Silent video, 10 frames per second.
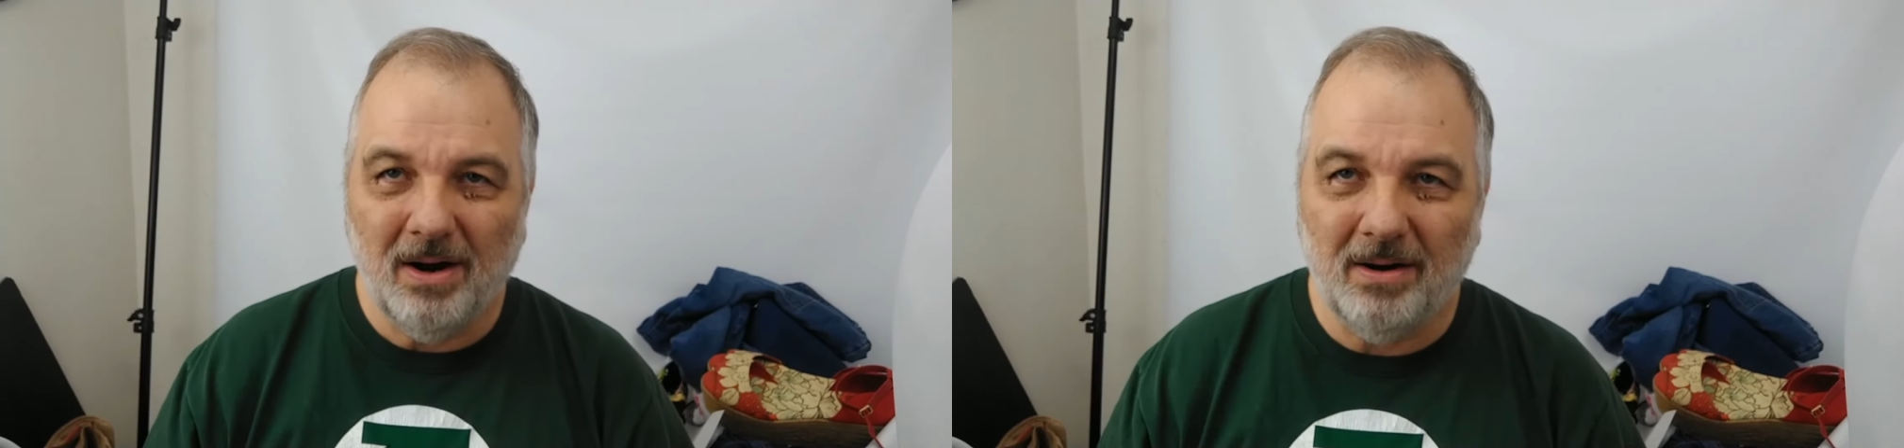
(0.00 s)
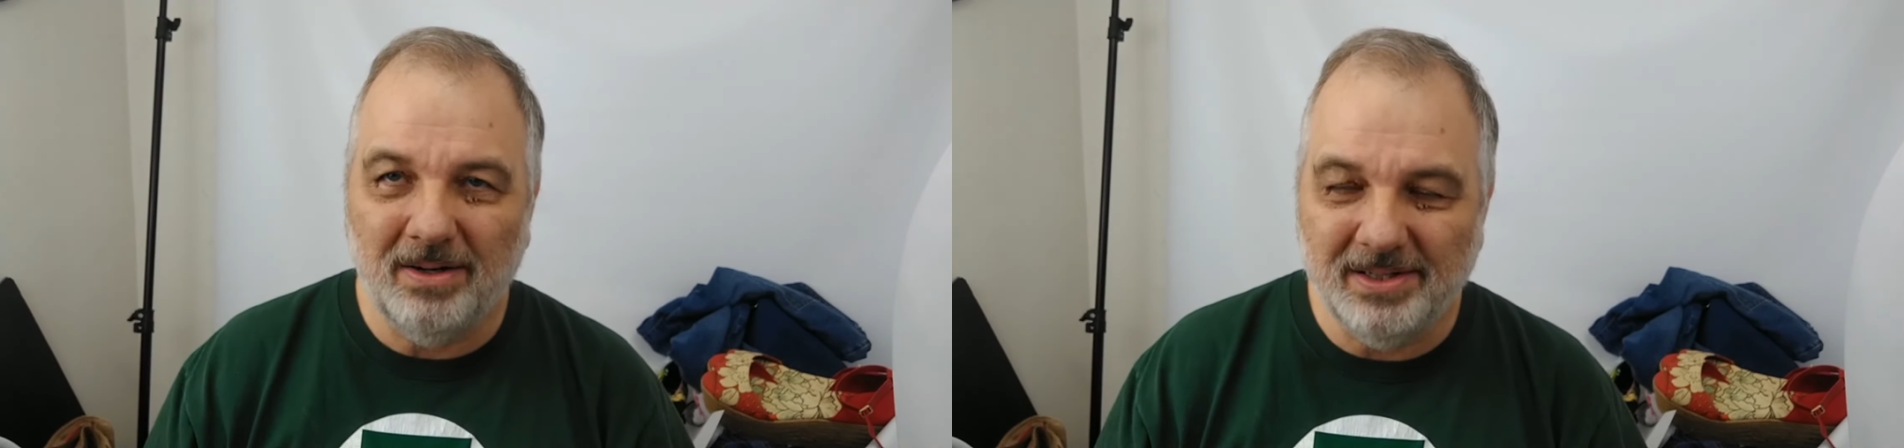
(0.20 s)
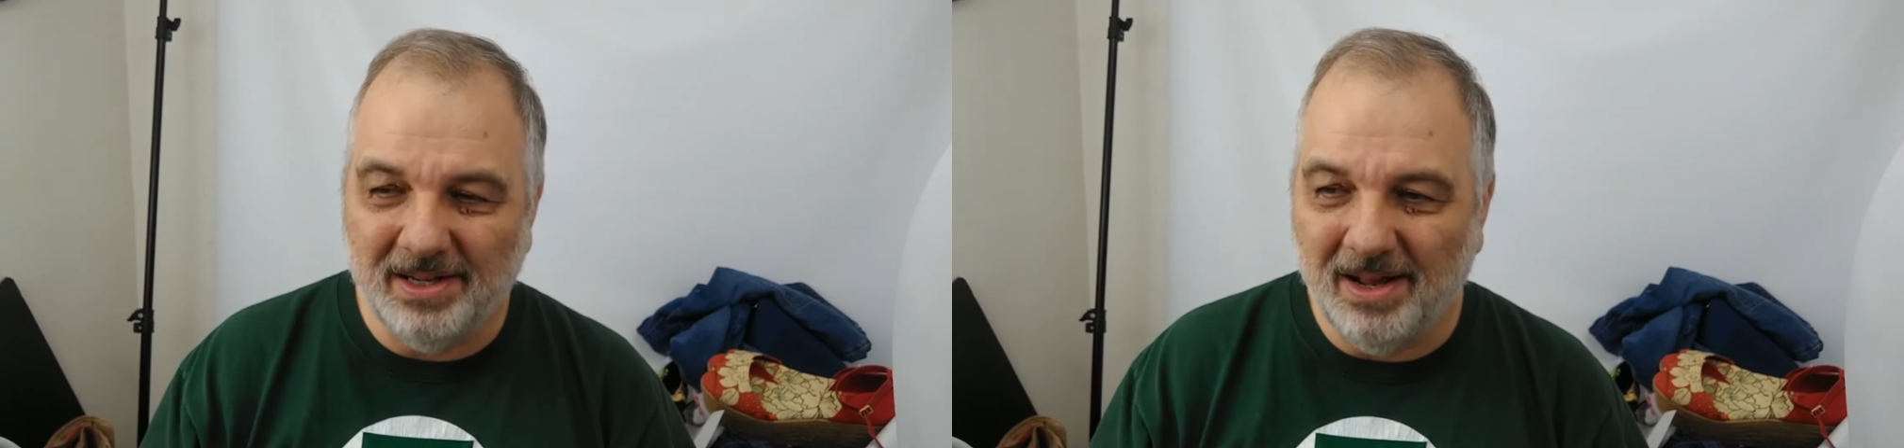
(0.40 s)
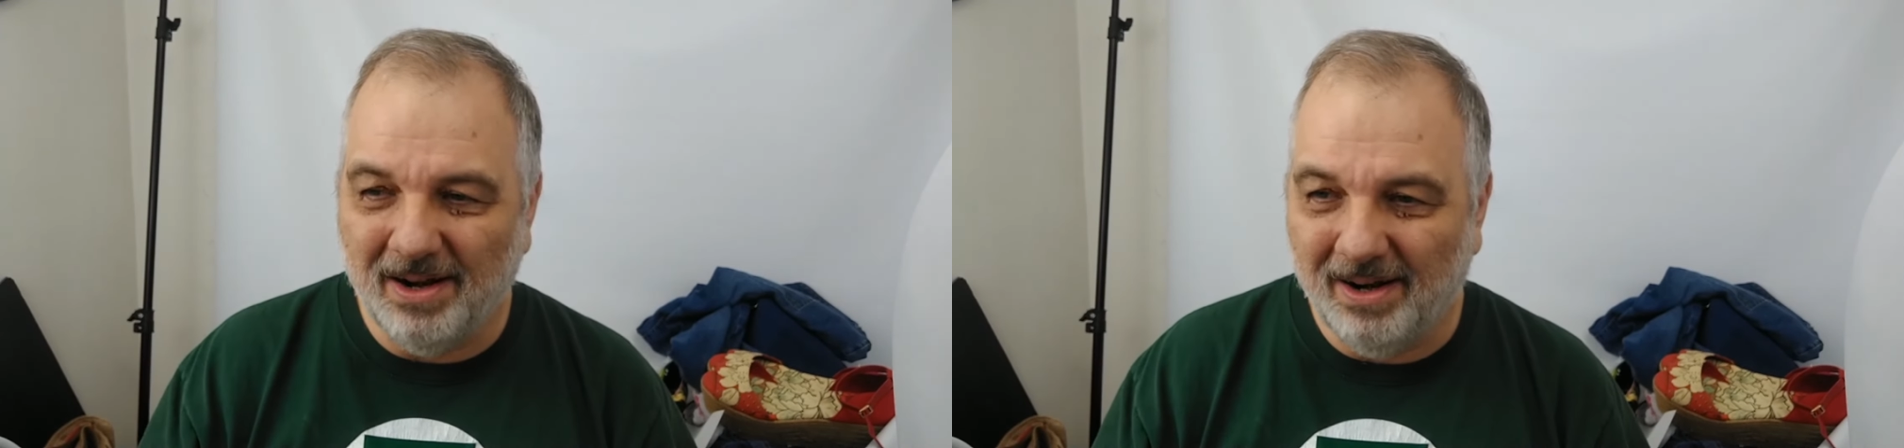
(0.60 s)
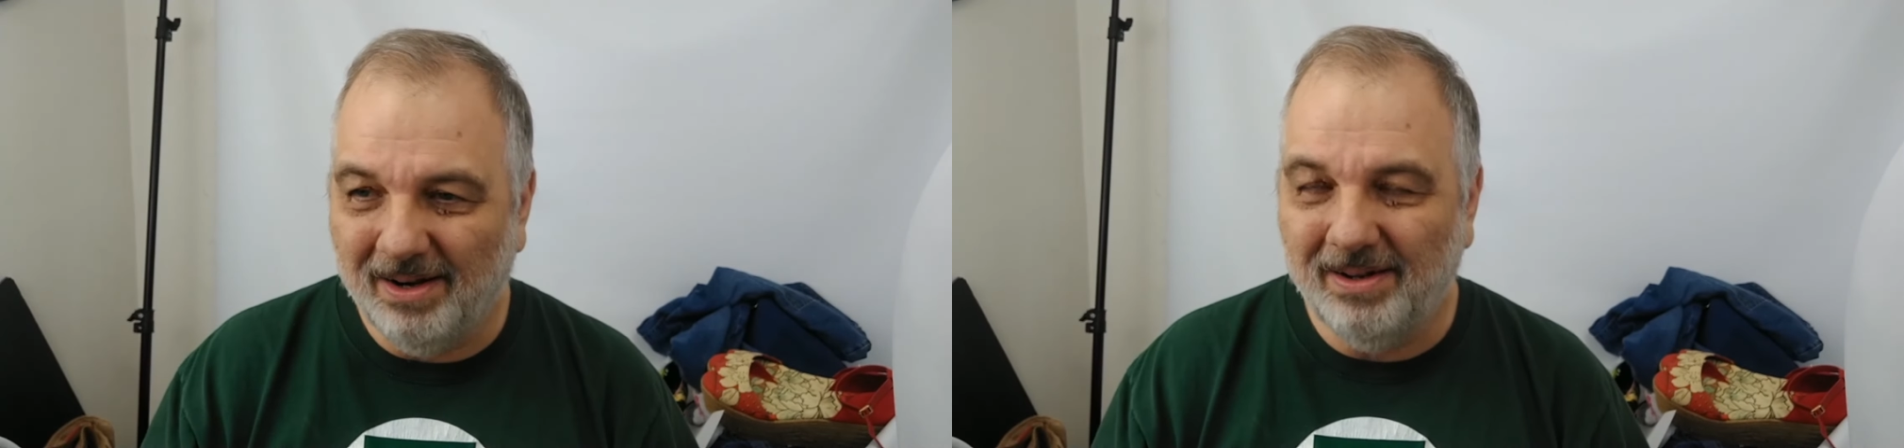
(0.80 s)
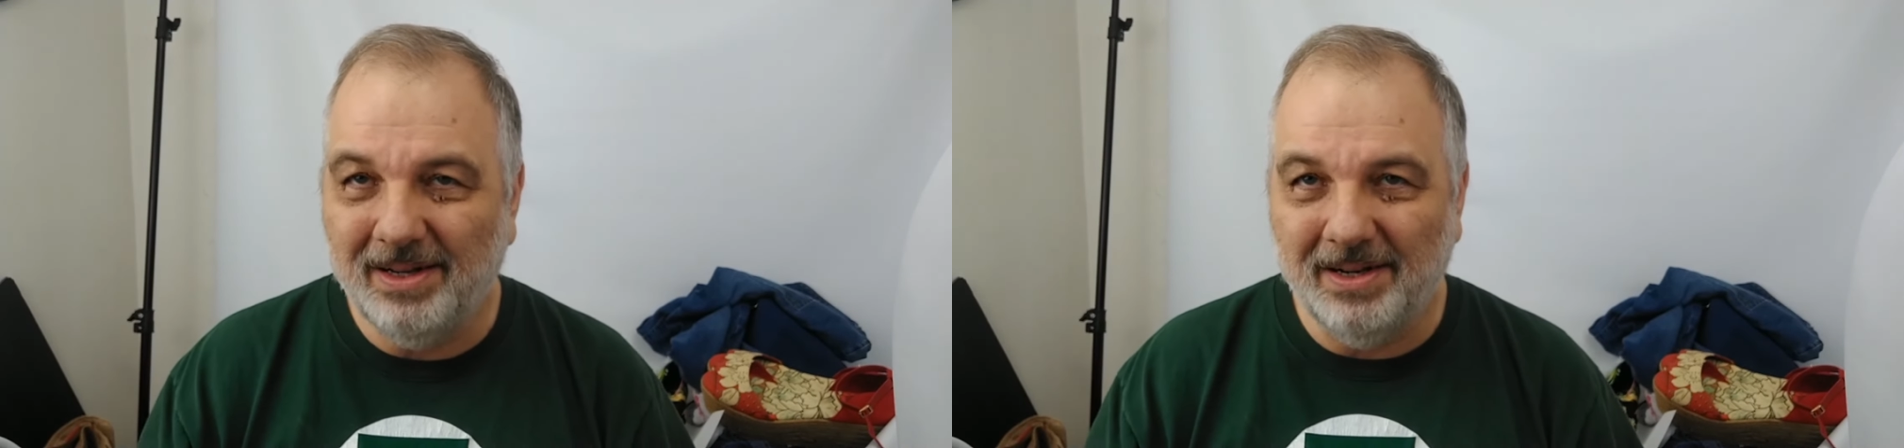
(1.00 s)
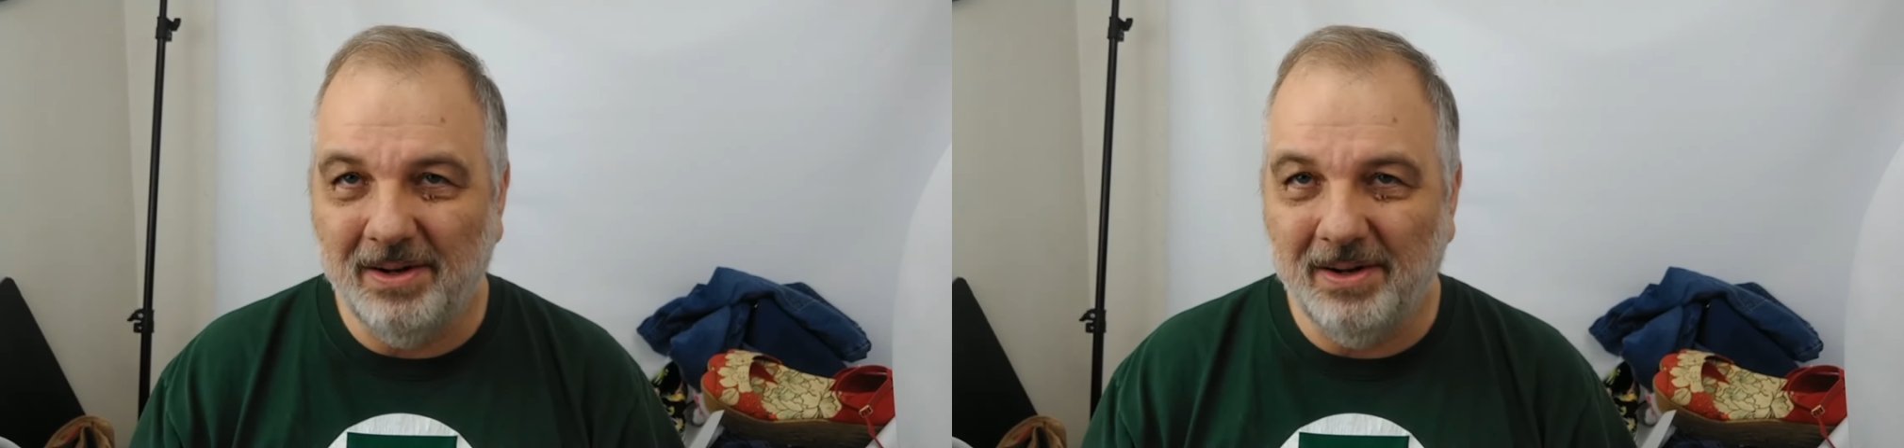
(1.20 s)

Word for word: horizontal, you